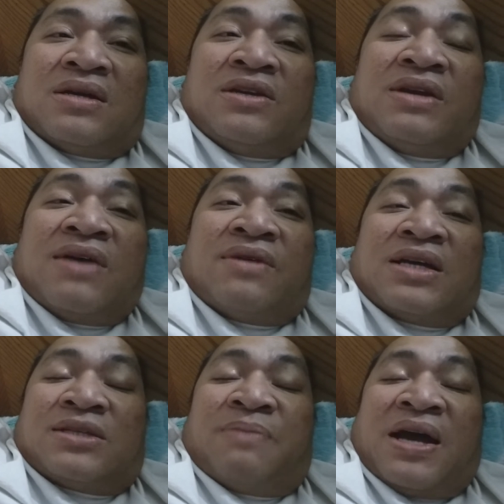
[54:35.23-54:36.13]
You never
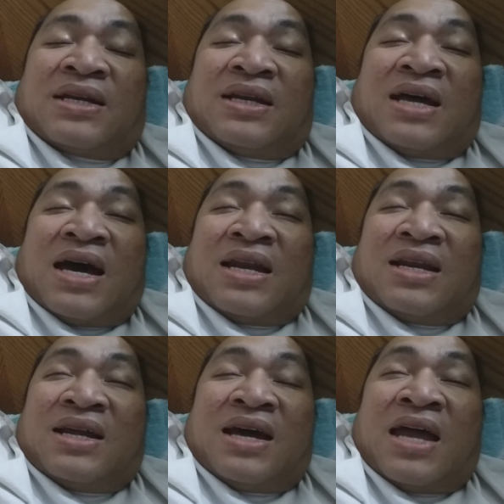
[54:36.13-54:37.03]
expected that
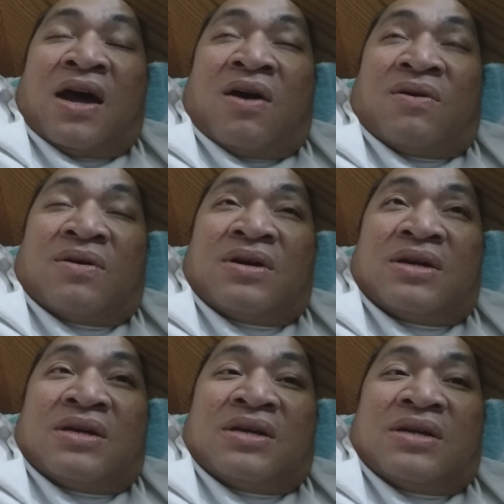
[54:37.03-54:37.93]
at all.
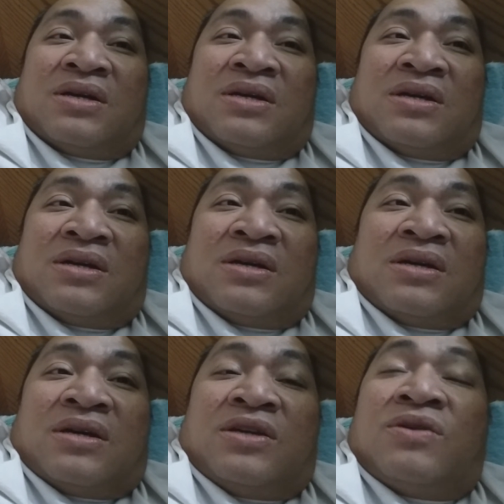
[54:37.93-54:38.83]

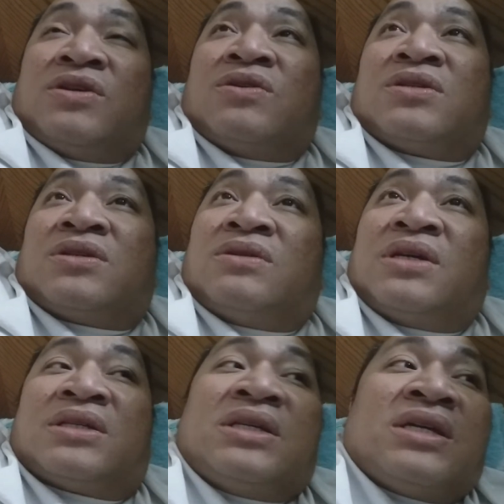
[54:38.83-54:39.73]
You used to
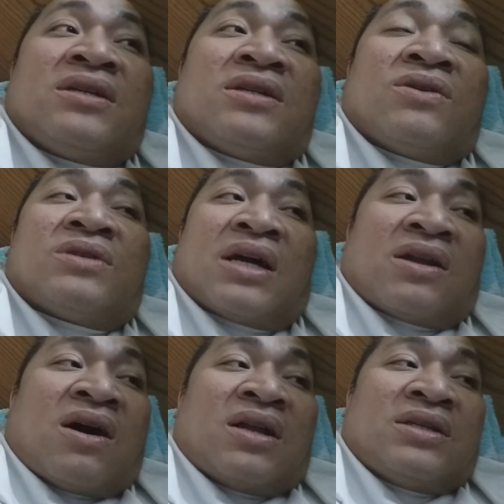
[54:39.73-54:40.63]
this digital
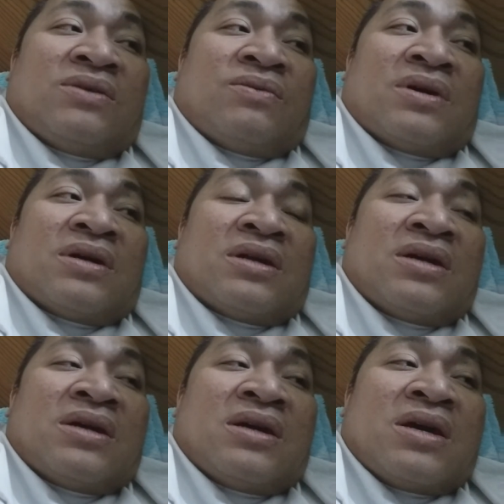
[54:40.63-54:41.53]
technology world,
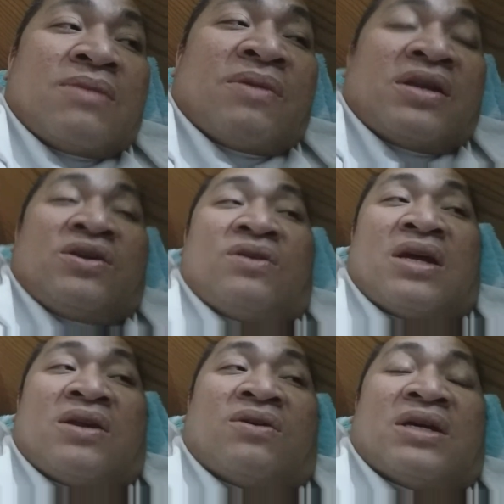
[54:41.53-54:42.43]
but you
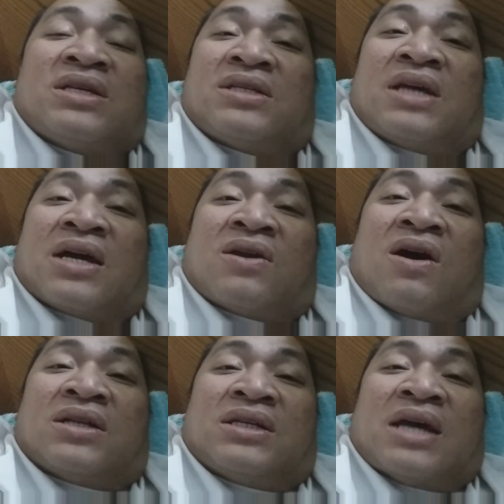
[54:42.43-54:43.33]
didn't know that there's
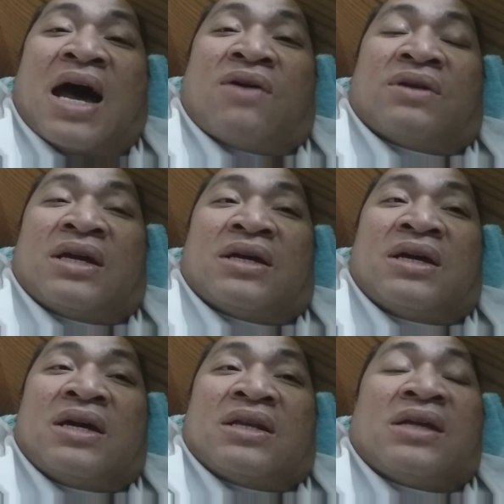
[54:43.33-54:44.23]
technology out there
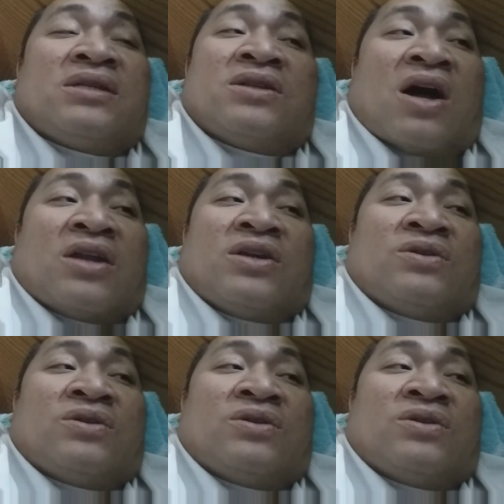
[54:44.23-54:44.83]
that does not use